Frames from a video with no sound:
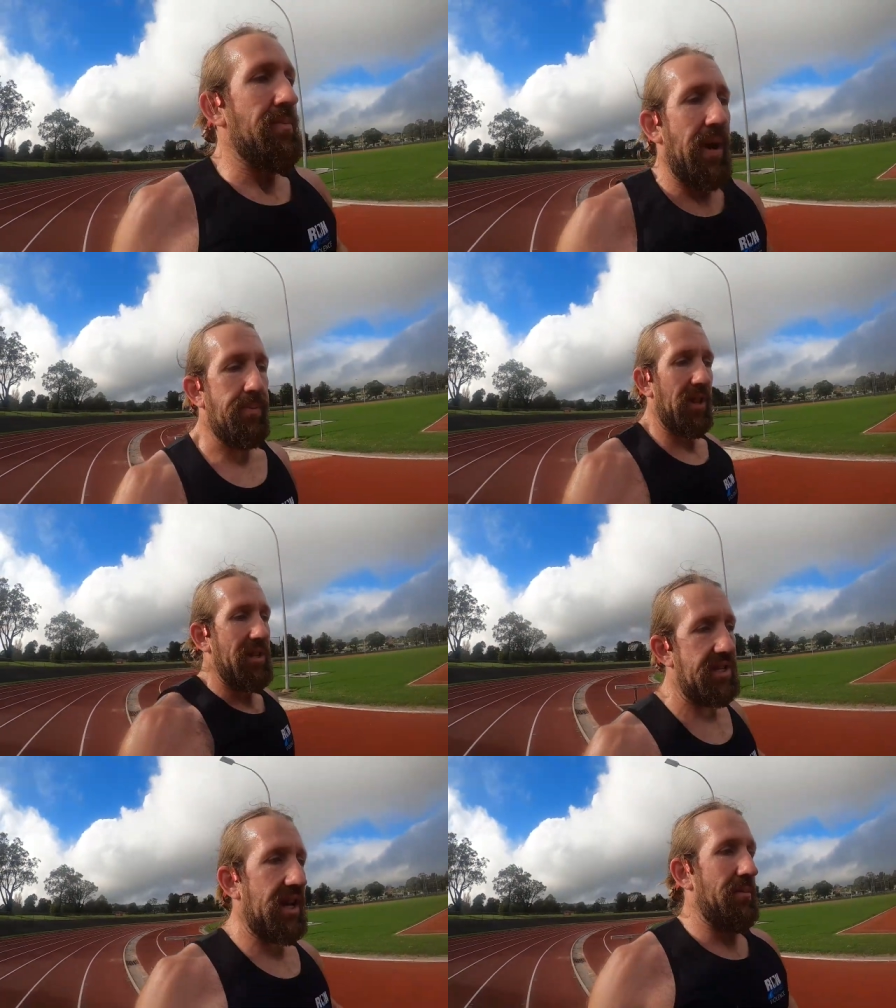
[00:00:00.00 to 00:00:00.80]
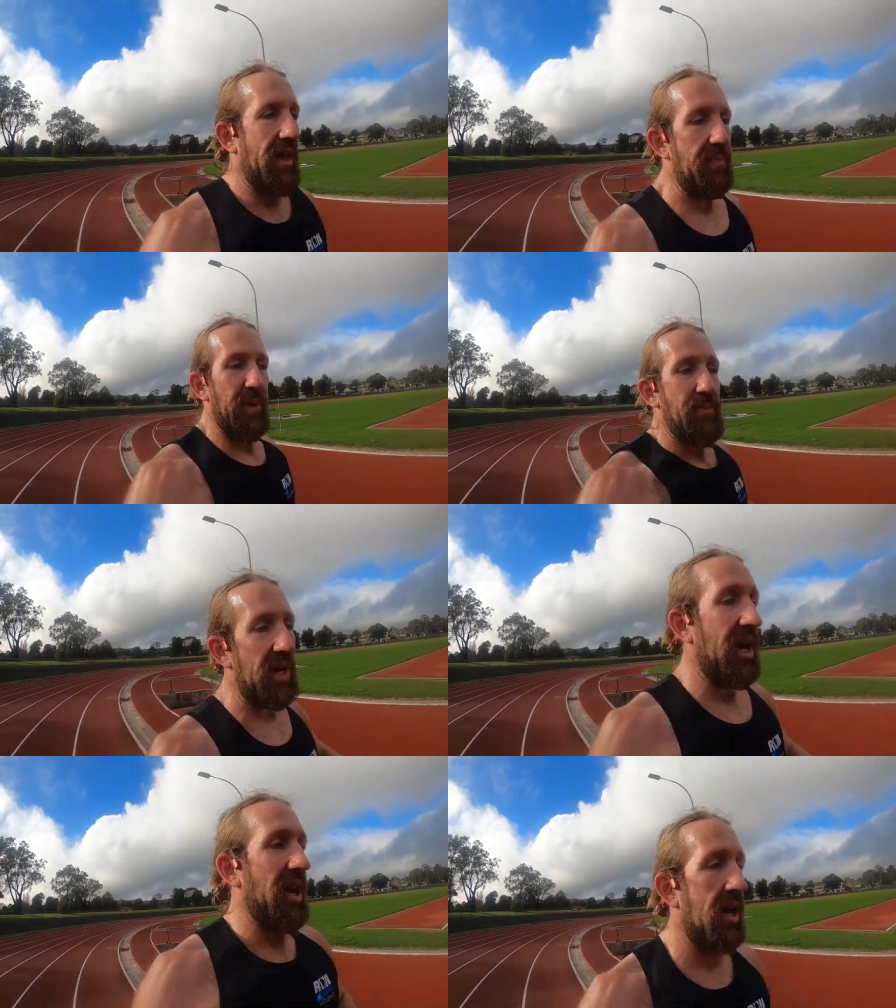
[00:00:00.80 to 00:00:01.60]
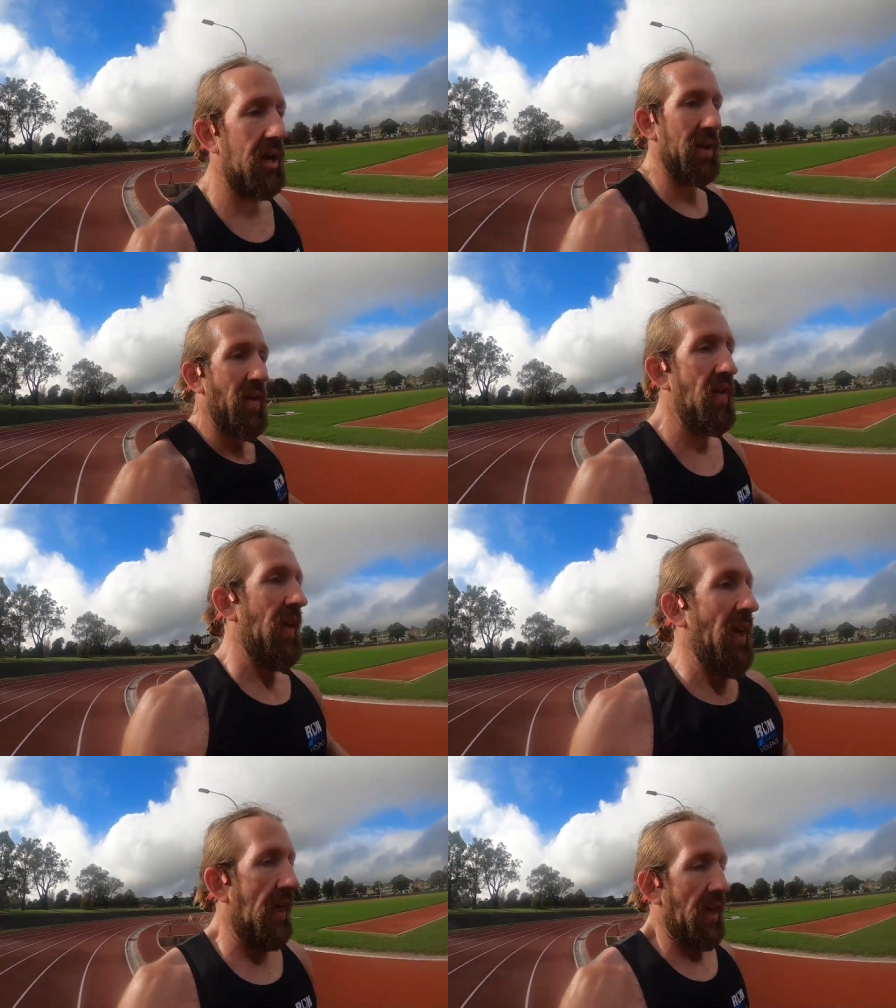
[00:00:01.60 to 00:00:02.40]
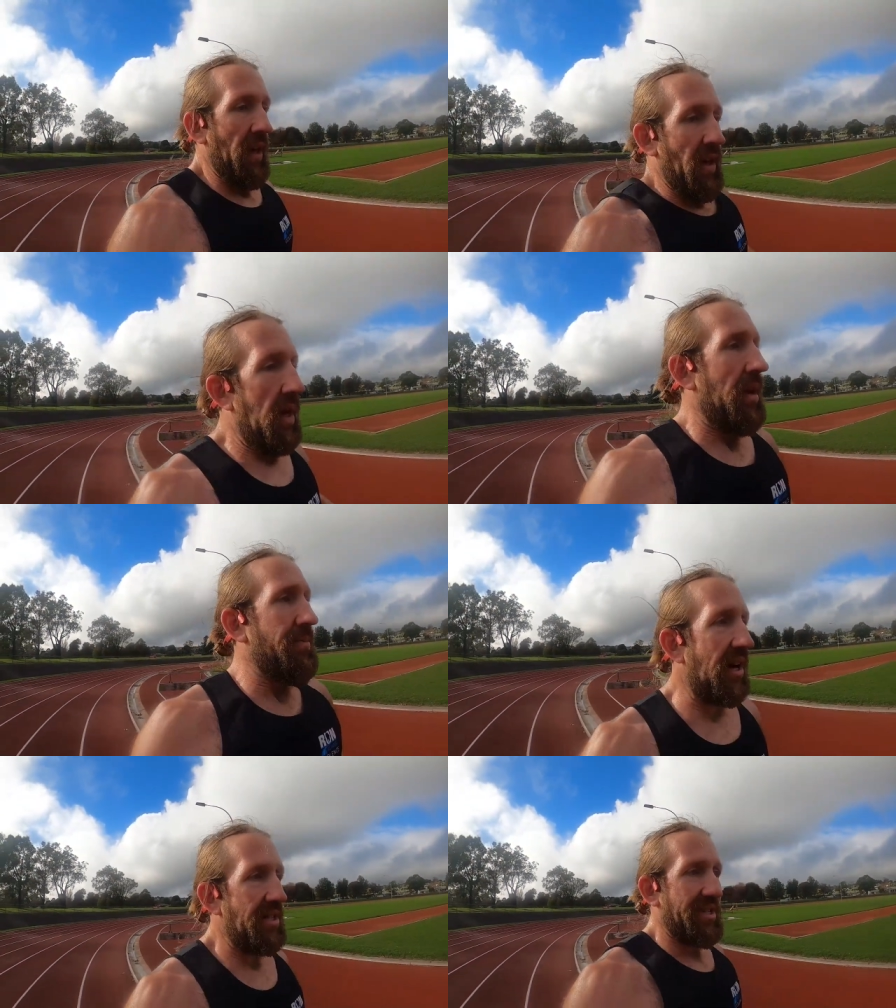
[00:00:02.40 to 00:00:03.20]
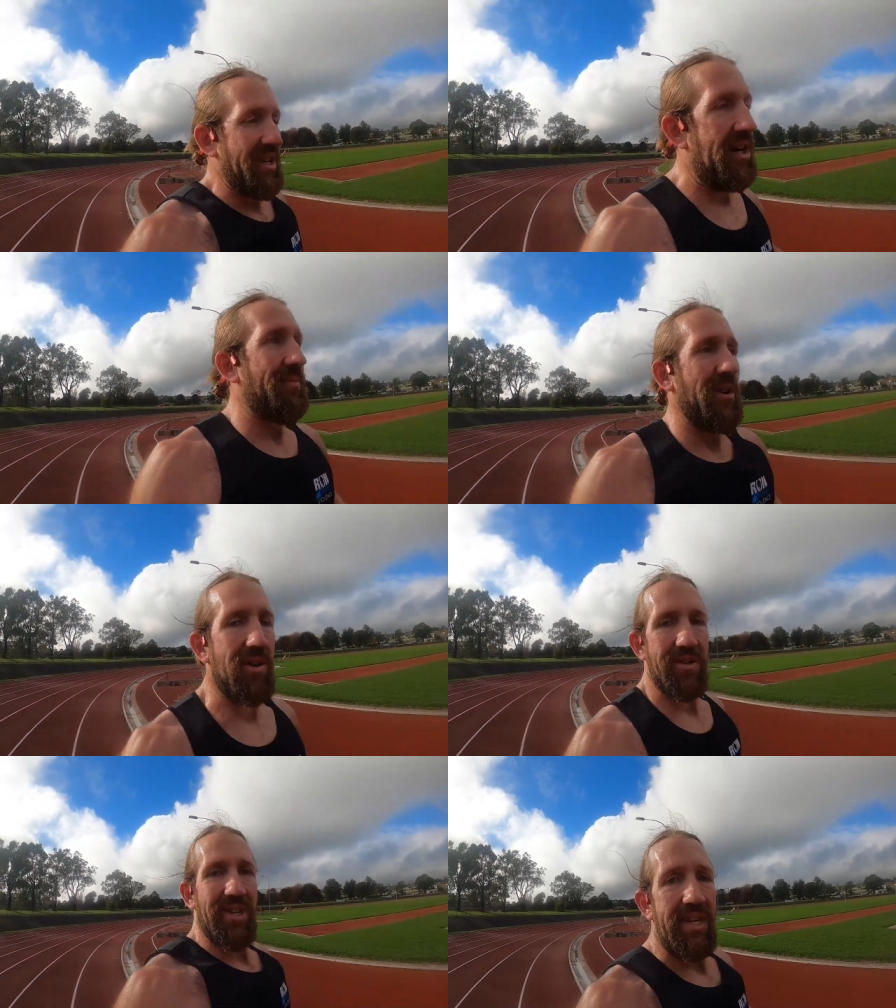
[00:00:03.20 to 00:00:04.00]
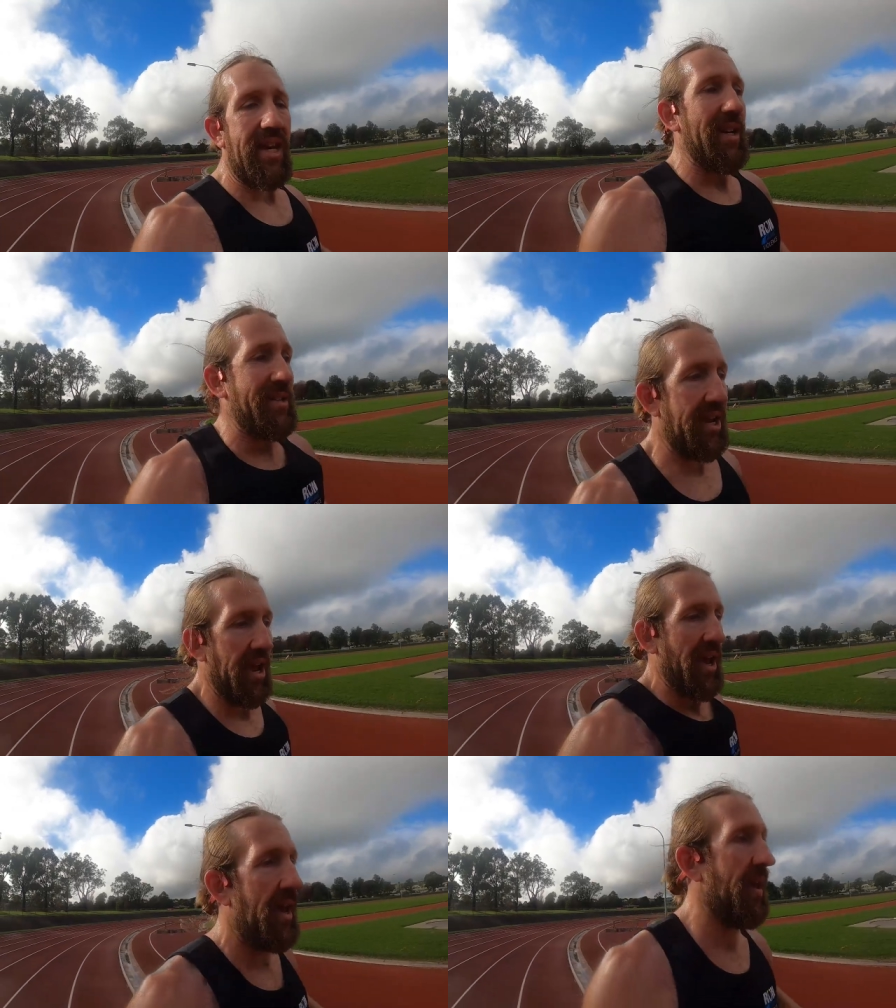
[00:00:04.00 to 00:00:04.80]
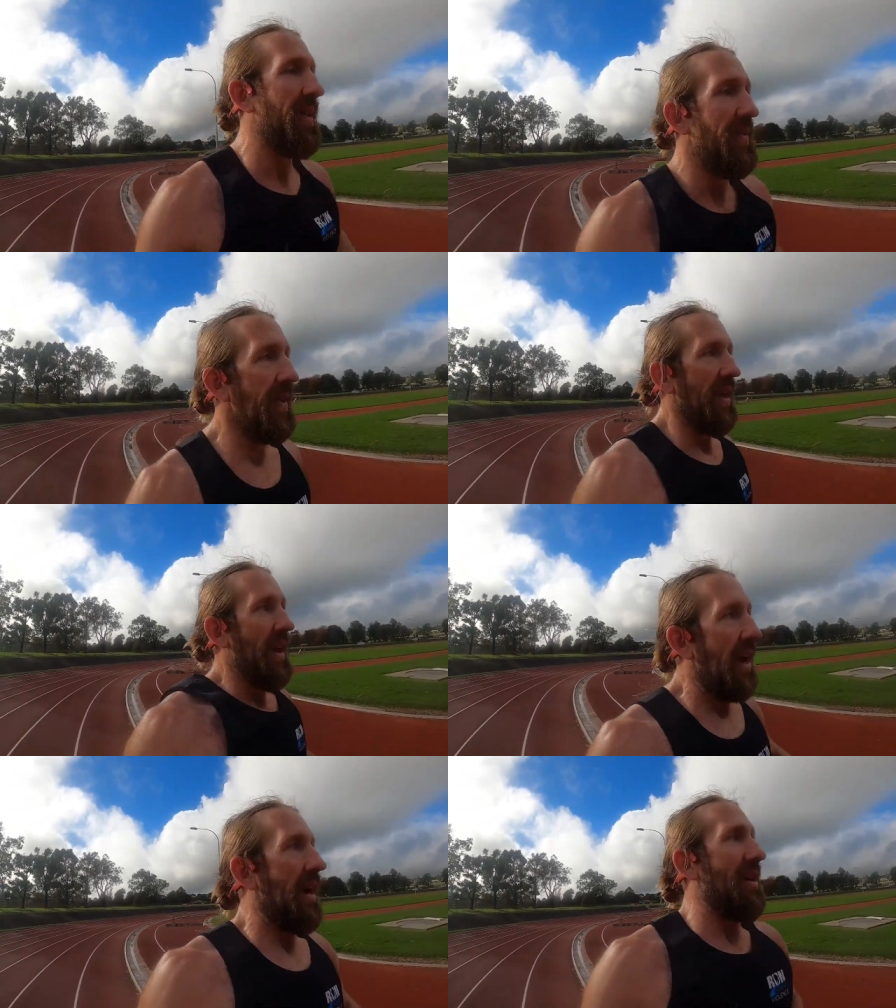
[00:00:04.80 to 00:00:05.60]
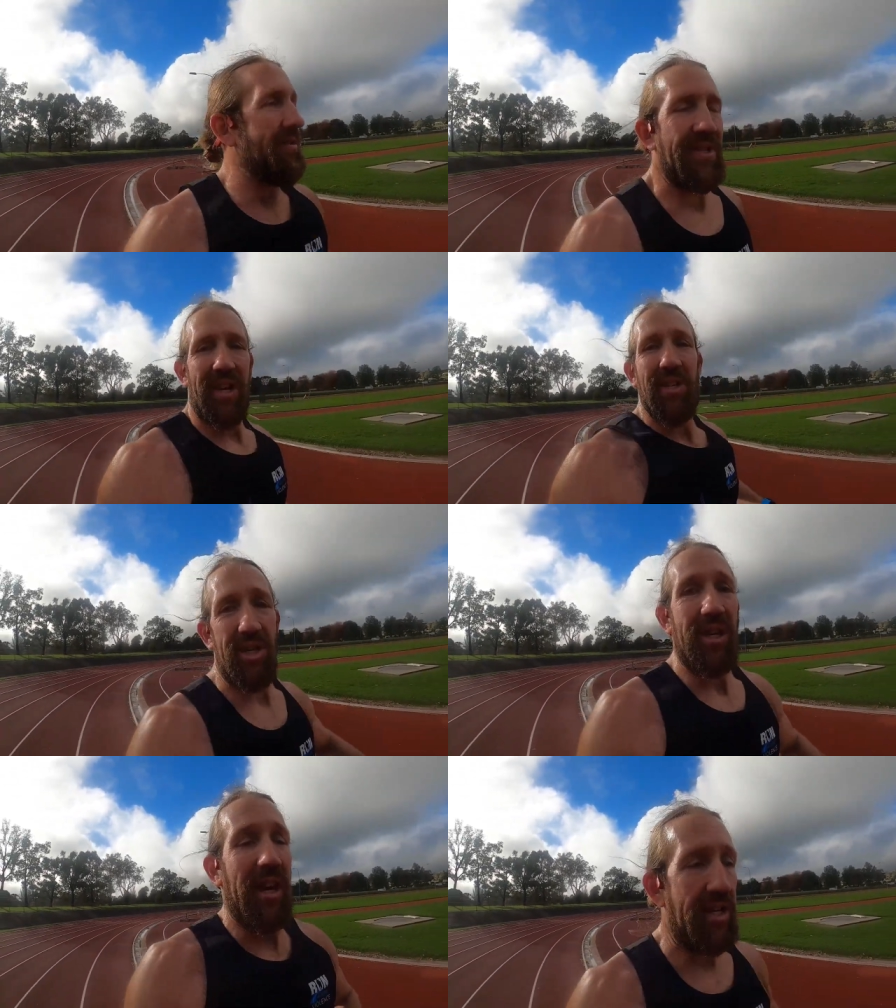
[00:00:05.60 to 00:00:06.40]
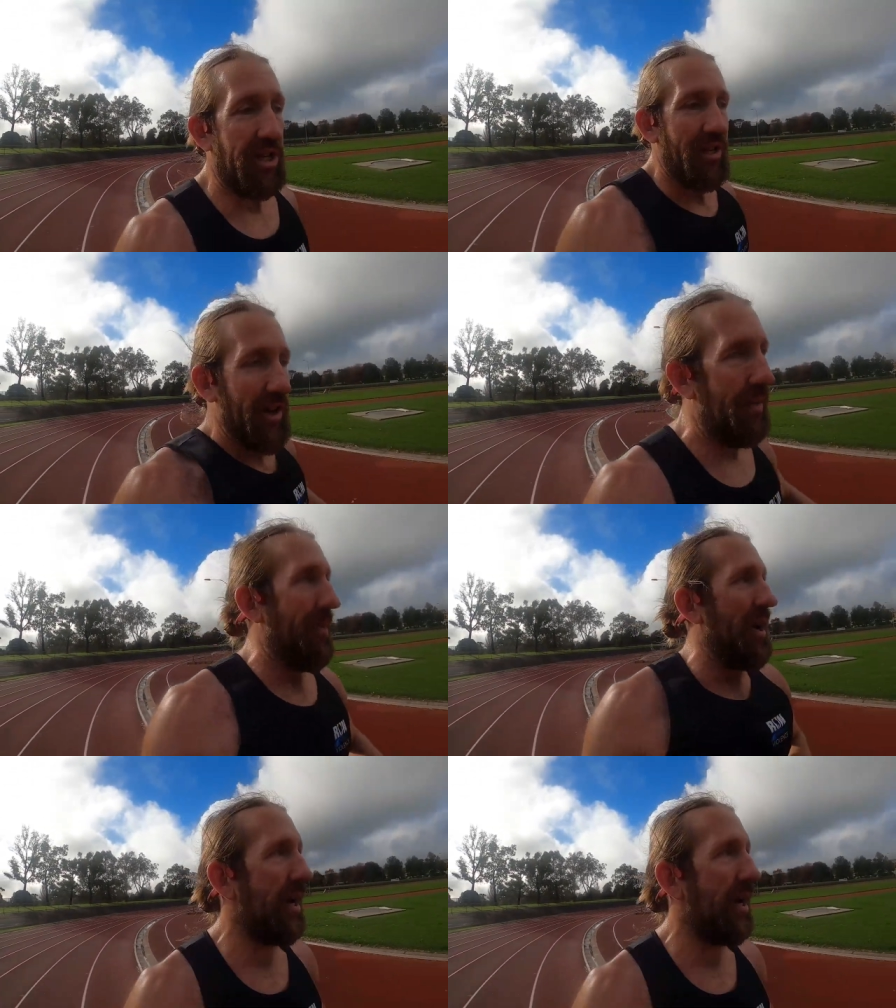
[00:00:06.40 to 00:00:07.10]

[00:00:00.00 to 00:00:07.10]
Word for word: people ended up lapping me, and by the time I got to the end I was actually catching up.